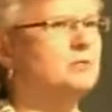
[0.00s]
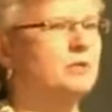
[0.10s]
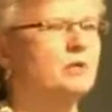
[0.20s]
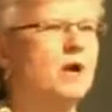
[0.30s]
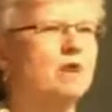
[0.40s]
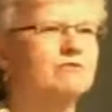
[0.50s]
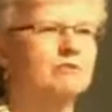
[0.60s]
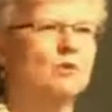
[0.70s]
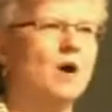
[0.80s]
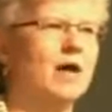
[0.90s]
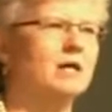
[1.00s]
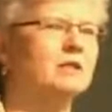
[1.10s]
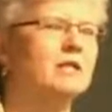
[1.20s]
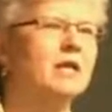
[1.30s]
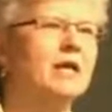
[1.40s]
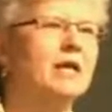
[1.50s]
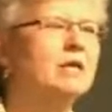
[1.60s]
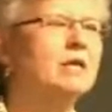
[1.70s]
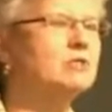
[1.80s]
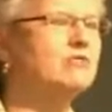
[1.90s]
been around for a while. He
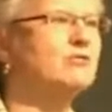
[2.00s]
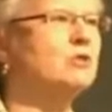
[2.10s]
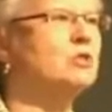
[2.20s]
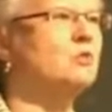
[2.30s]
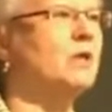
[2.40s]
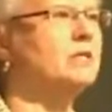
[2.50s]
was the first one to